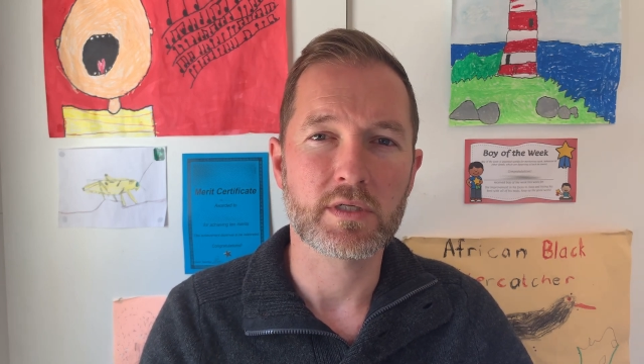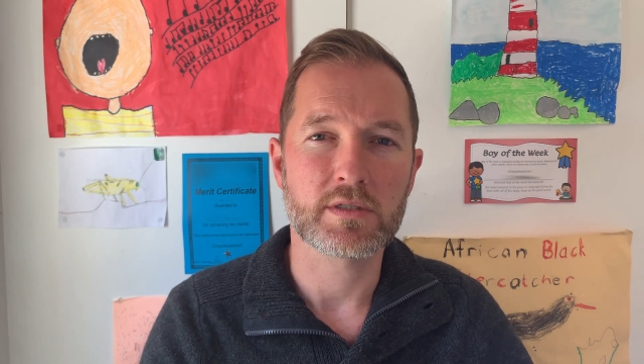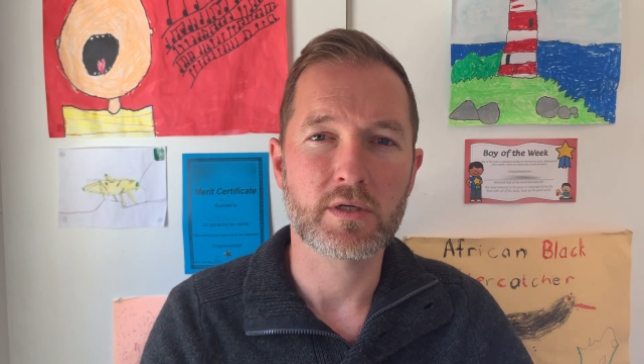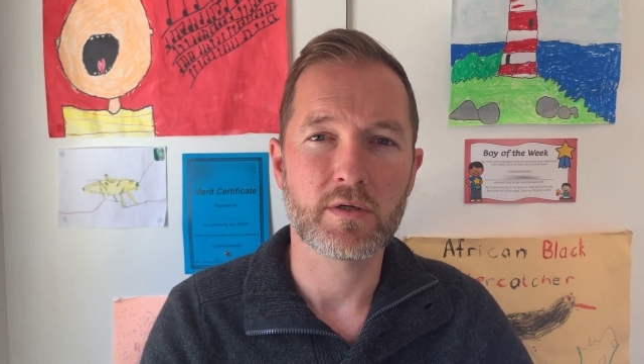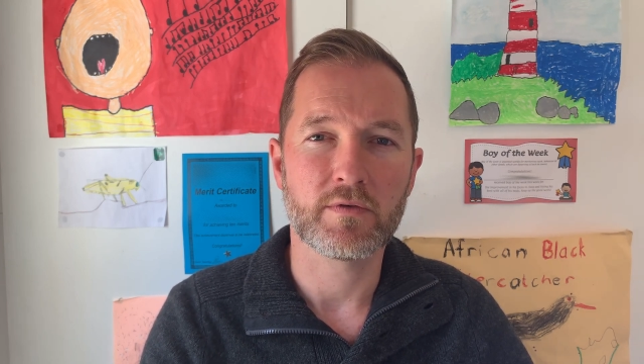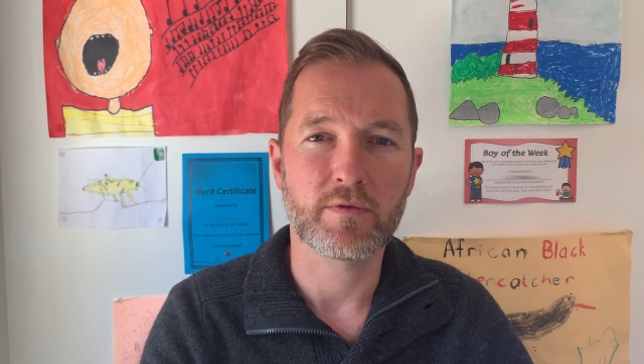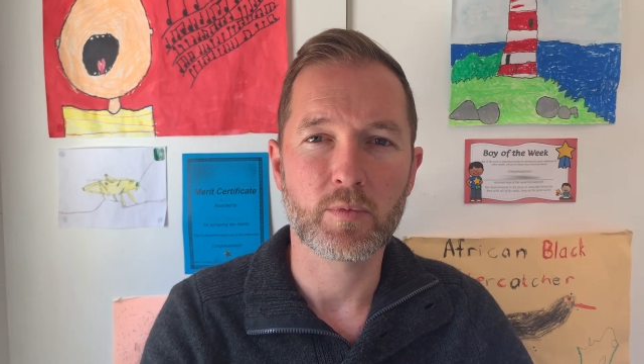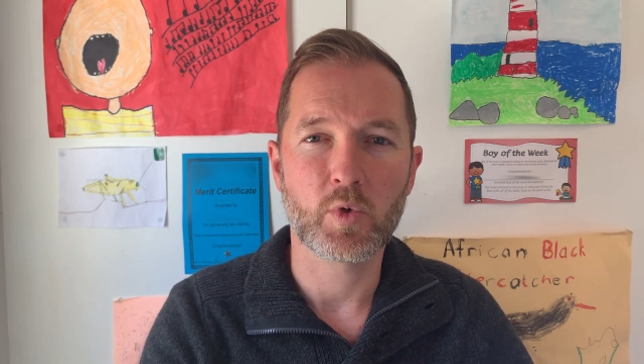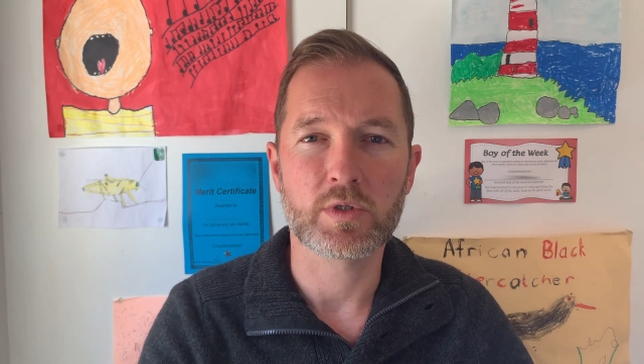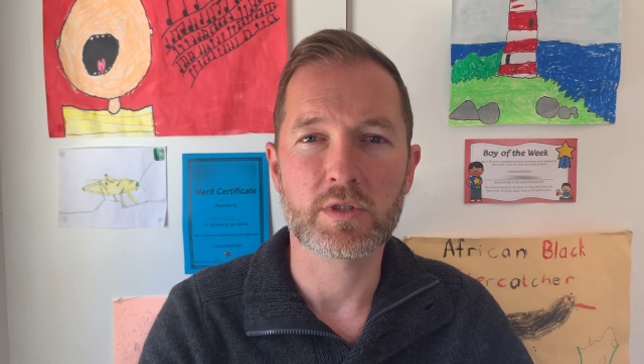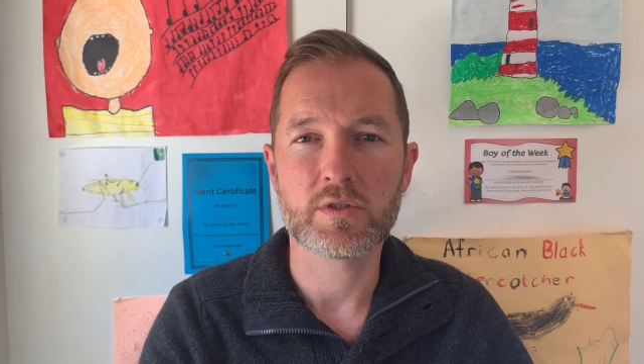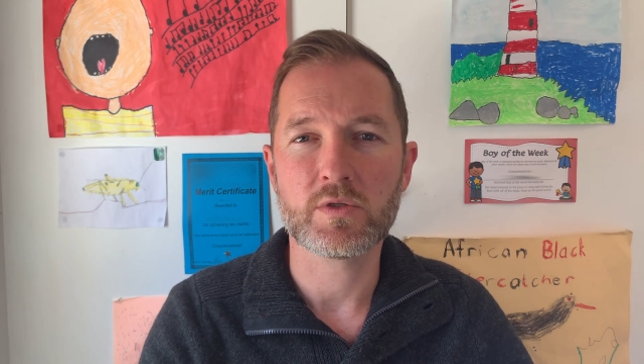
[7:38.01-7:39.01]
So from
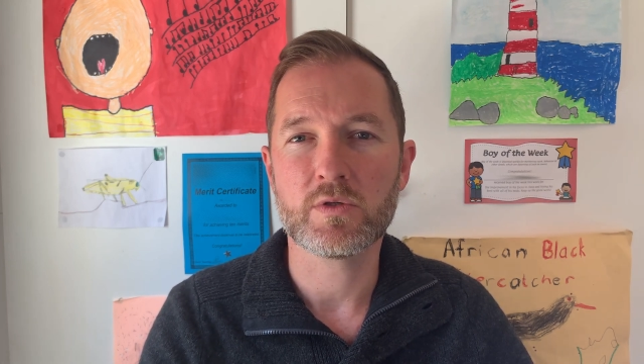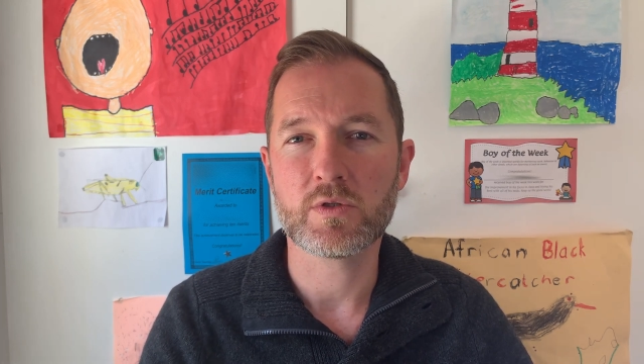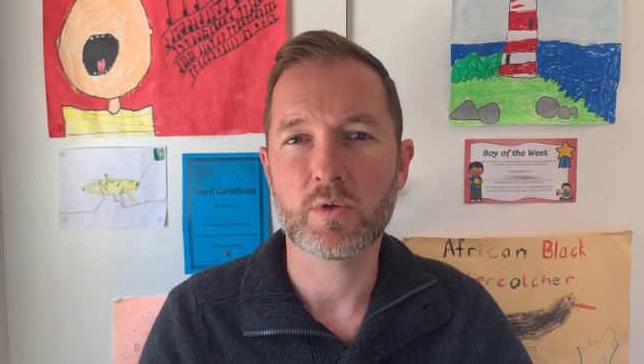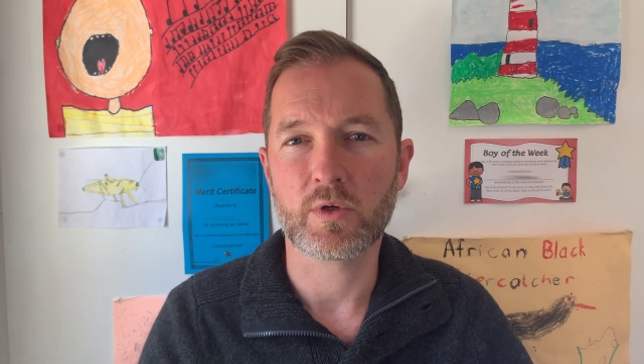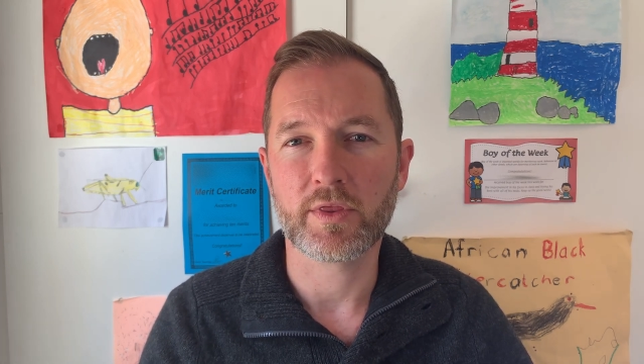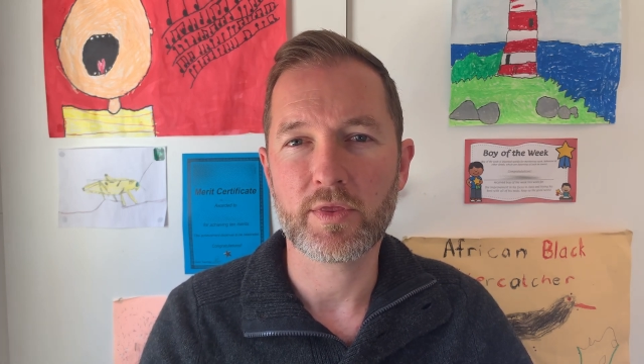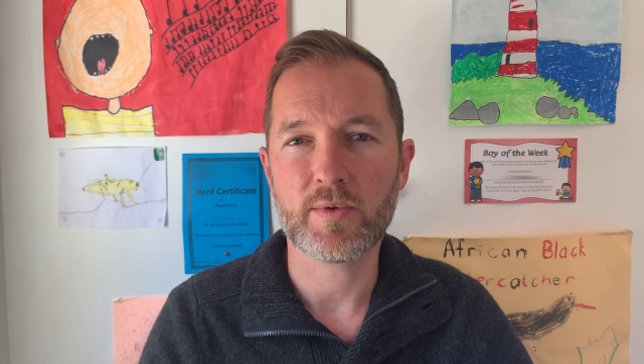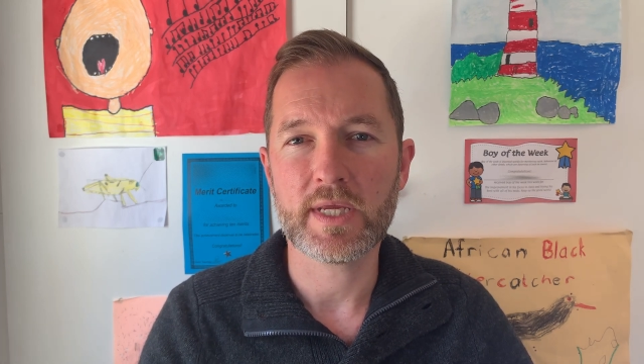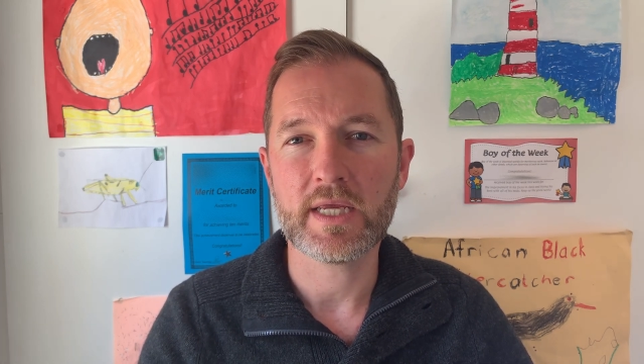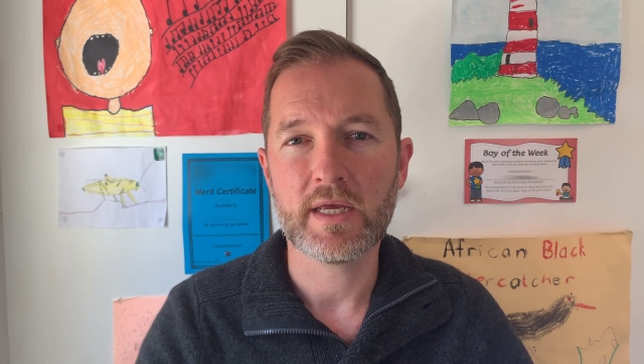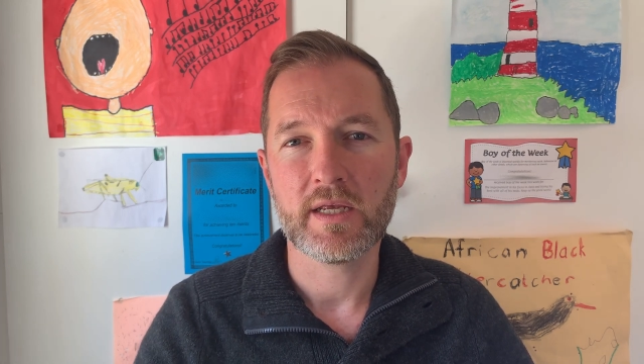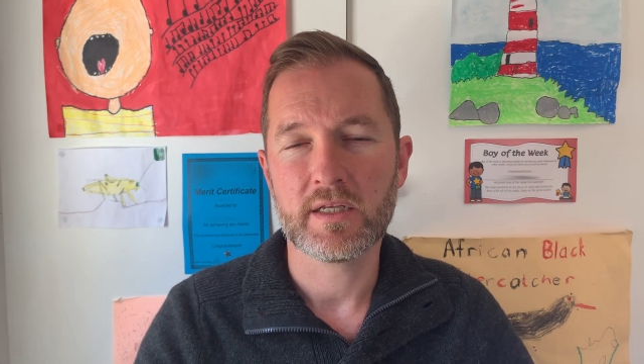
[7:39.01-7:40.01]
quarter 2 to quarter
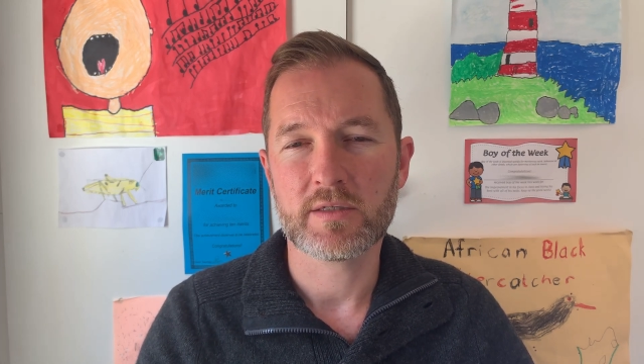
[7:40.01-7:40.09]
3,